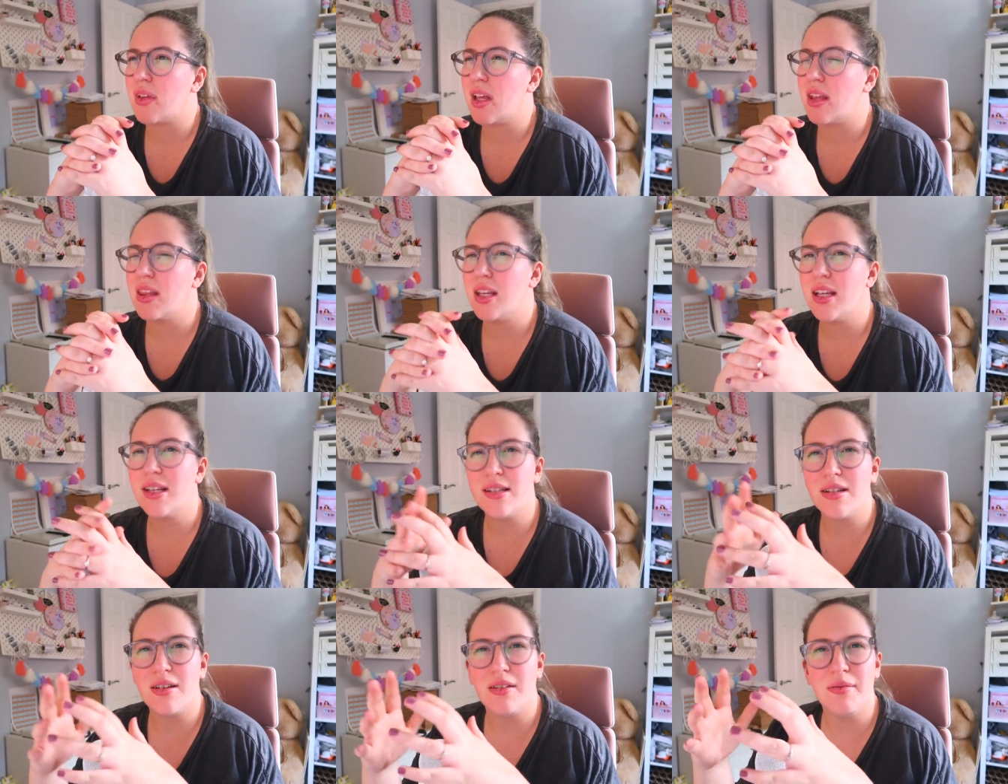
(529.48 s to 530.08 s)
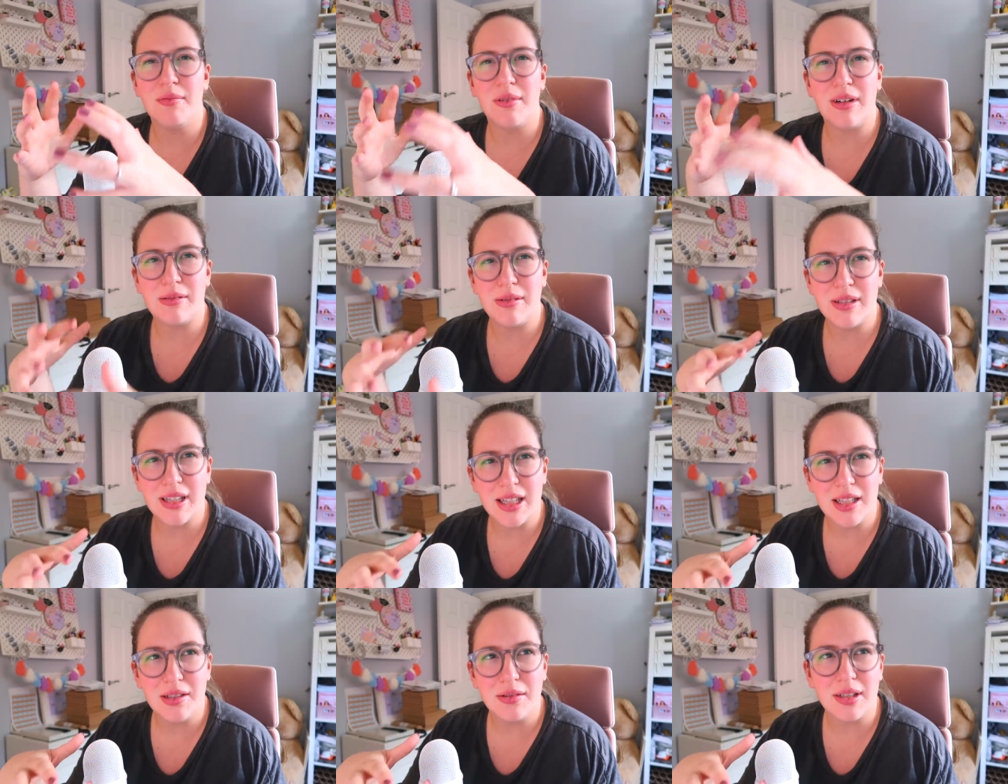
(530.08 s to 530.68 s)
and things are going well
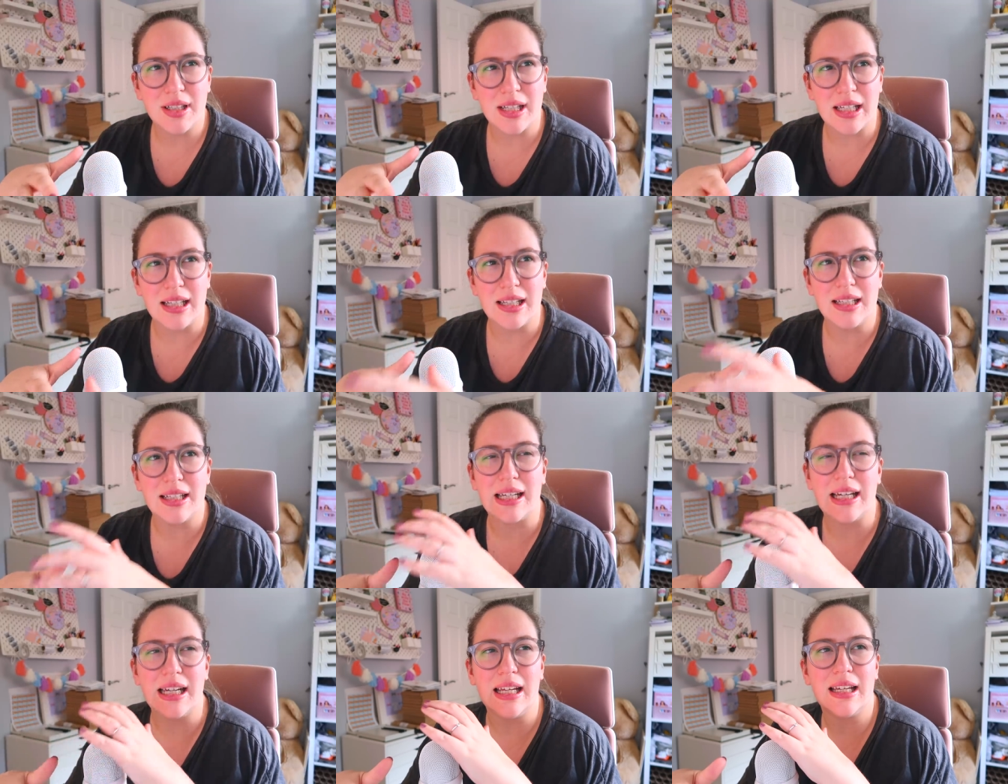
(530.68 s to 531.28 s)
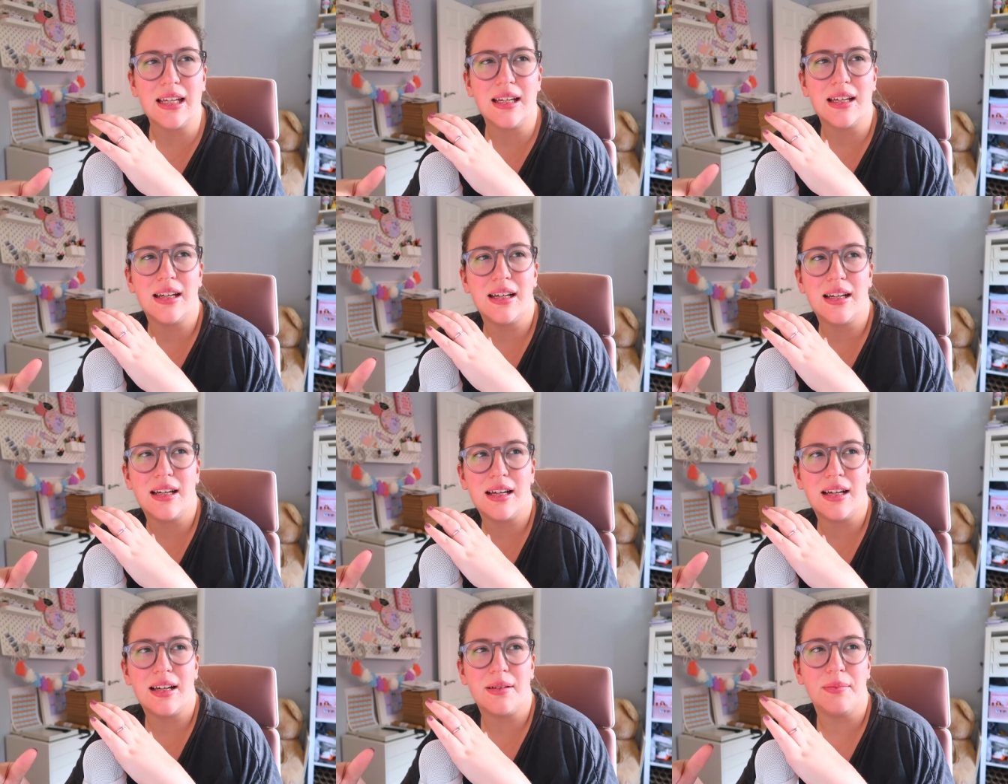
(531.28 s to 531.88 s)
with Luca like
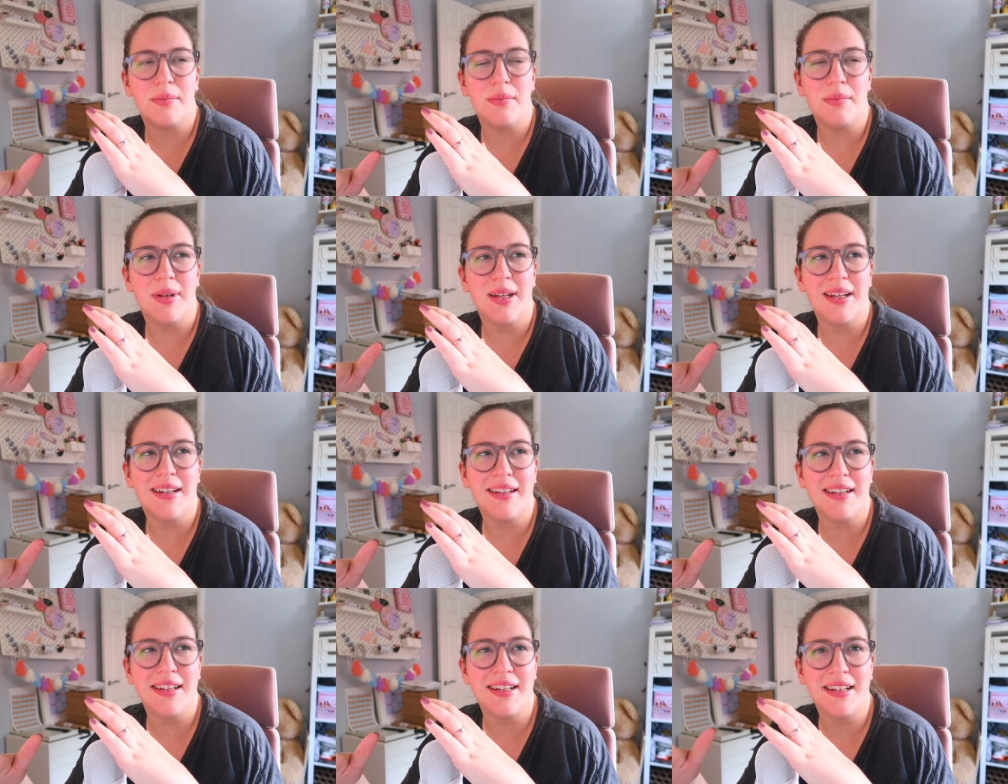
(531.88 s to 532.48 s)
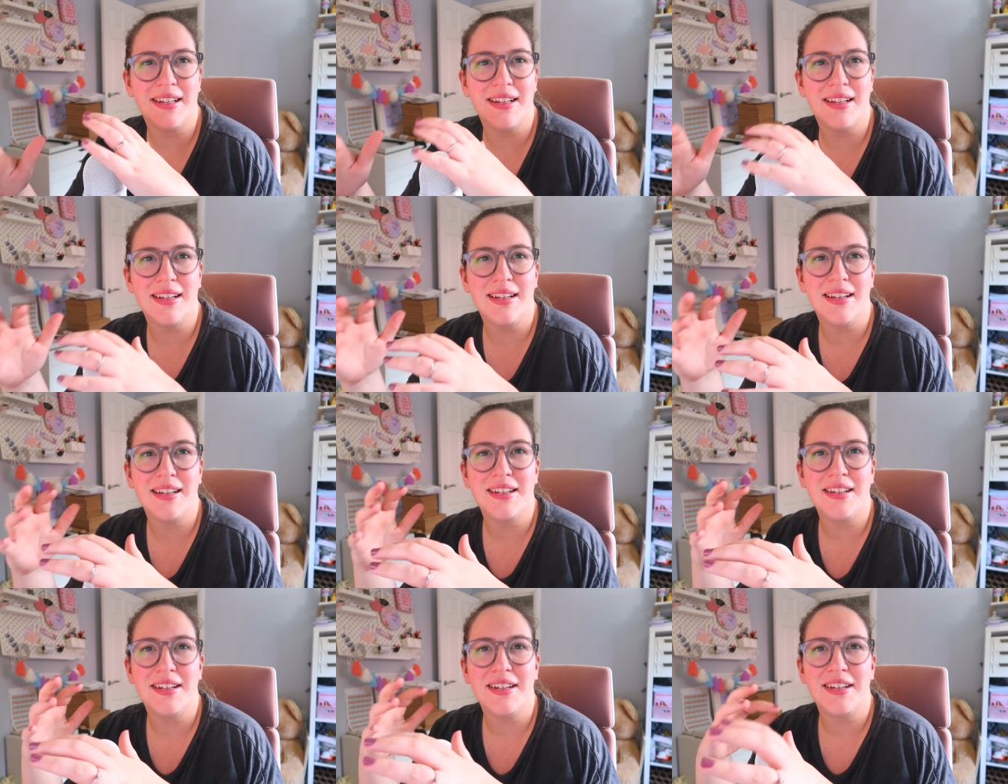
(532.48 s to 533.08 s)
I'm,
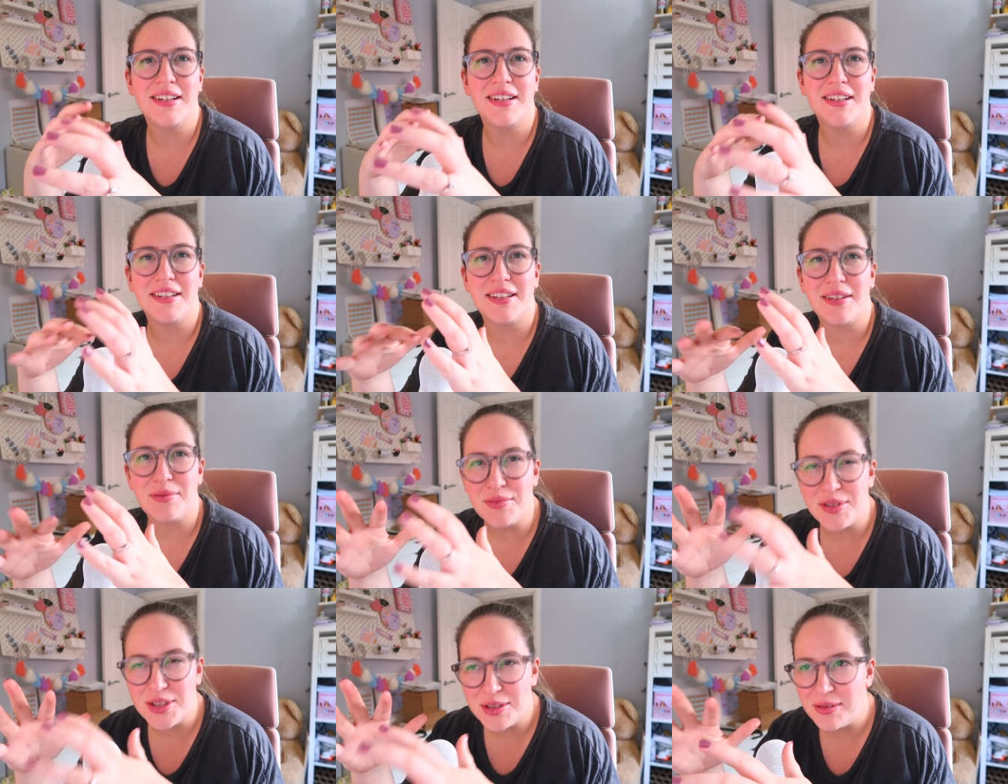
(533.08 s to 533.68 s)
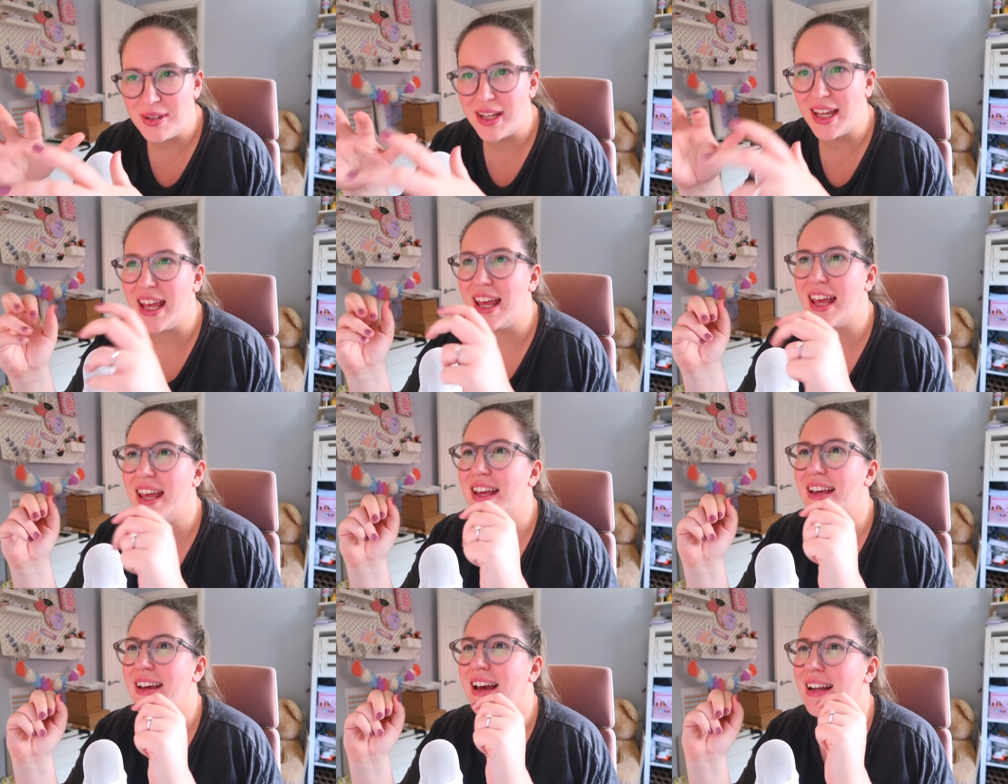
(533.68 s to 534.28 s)
I'm doing
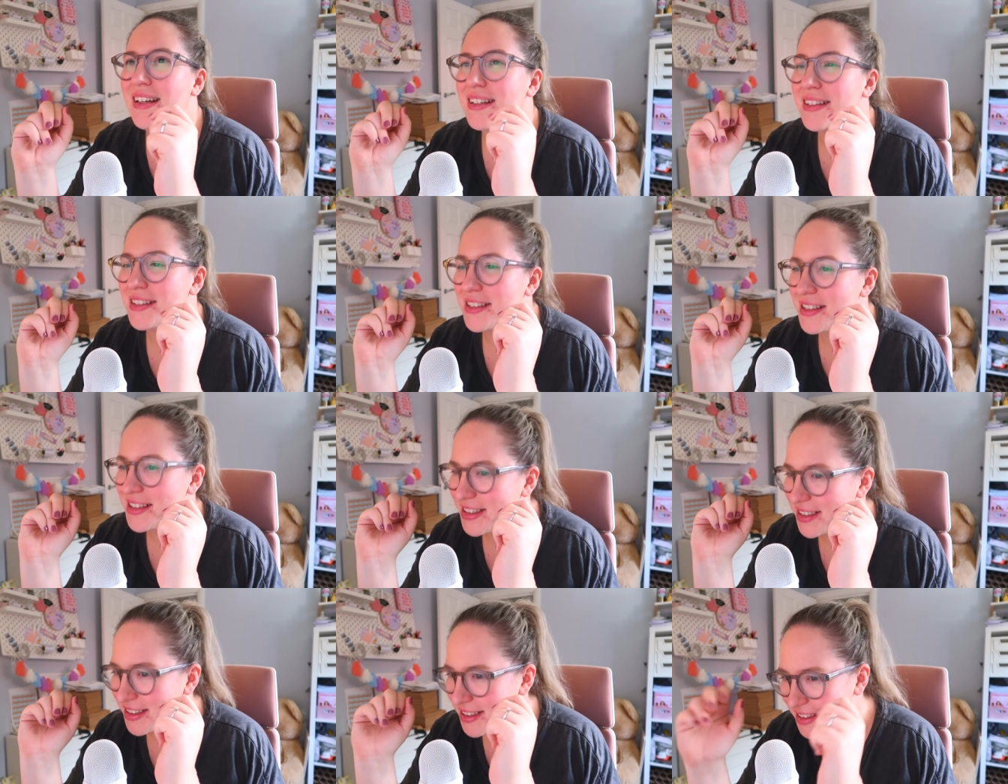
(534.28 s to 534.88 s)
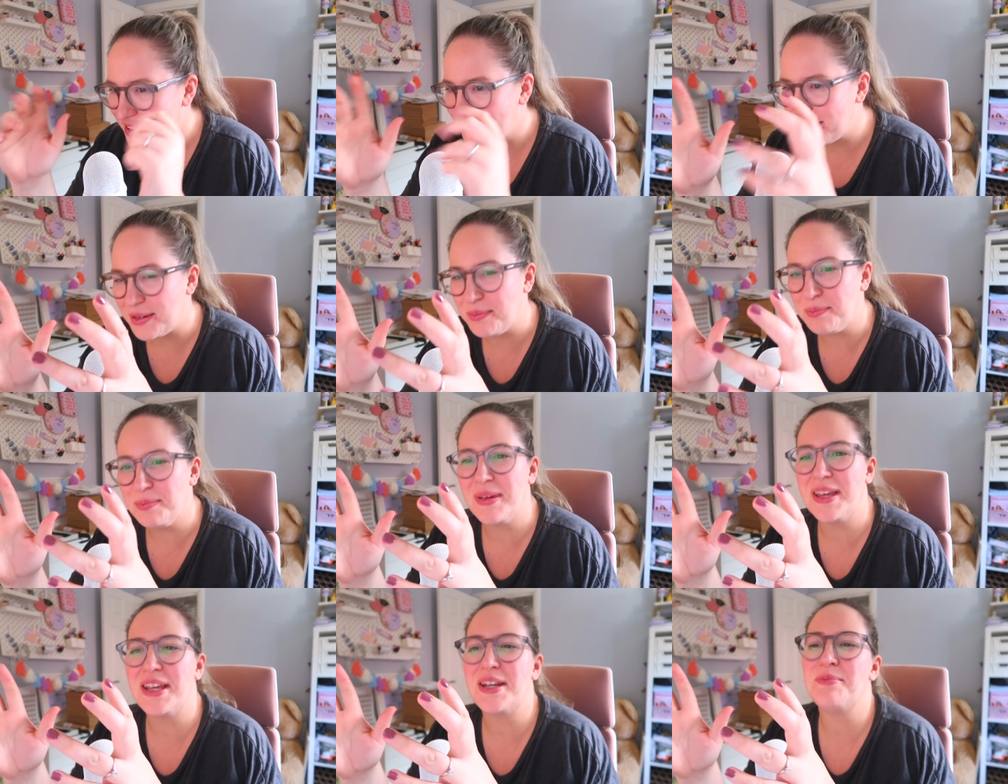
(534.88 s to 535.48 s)
it and
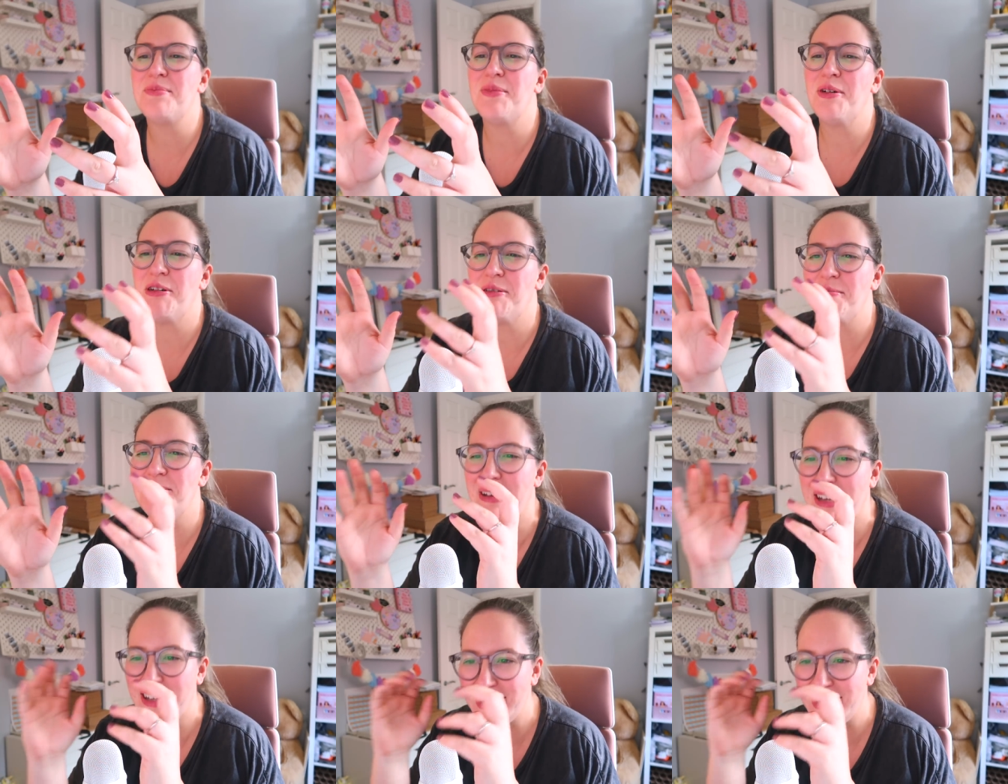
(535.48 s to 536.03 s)
I'm being a mum